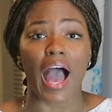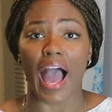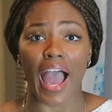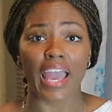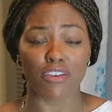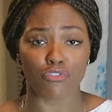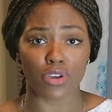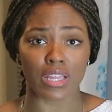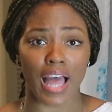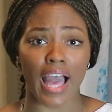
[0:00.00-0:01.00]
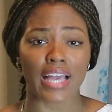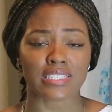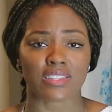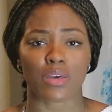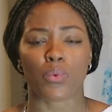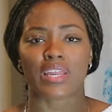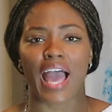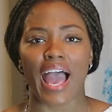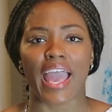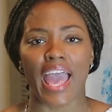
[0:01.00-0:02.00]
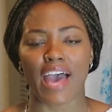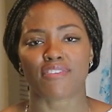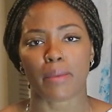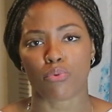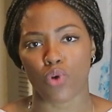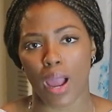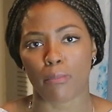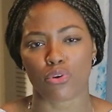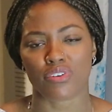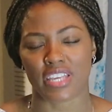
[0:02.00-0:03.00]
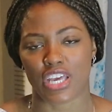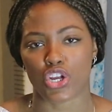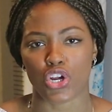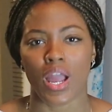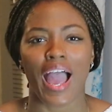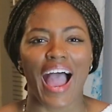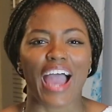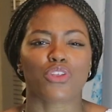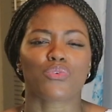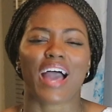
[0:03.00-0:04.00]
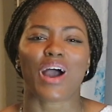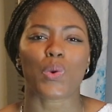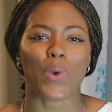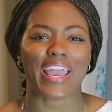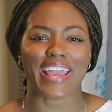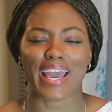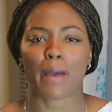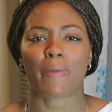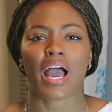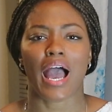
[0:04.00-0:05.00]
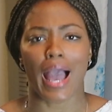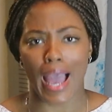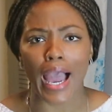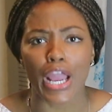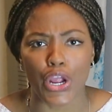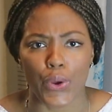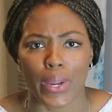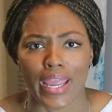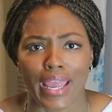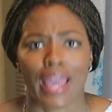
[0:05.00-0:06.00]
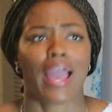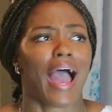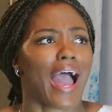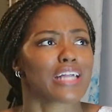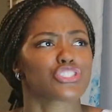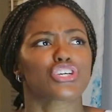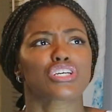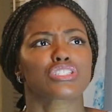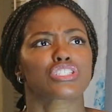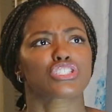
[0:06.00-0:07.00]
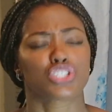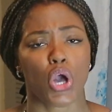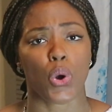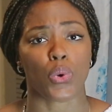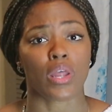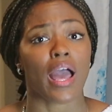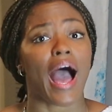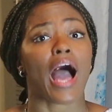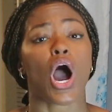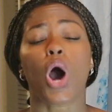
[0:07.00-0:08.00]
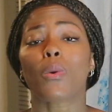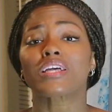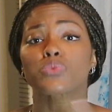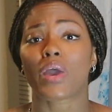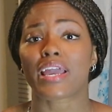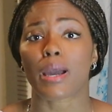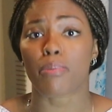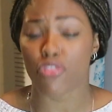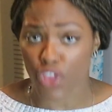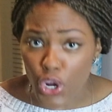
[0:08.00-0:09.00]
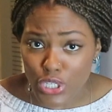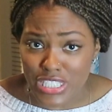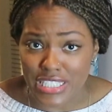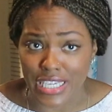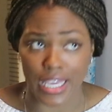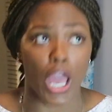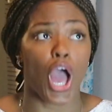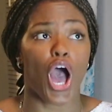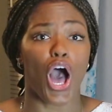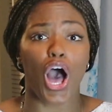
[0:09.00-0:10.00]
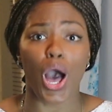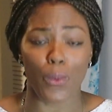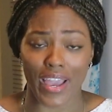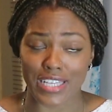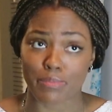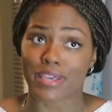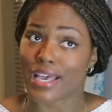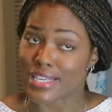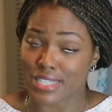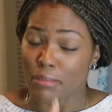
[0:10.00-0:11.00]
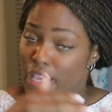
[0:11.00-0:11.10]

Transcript: I have realized that when I have a proper dinner, I do not wake up hungry. I just don't. I always wake up thirsty. Always, because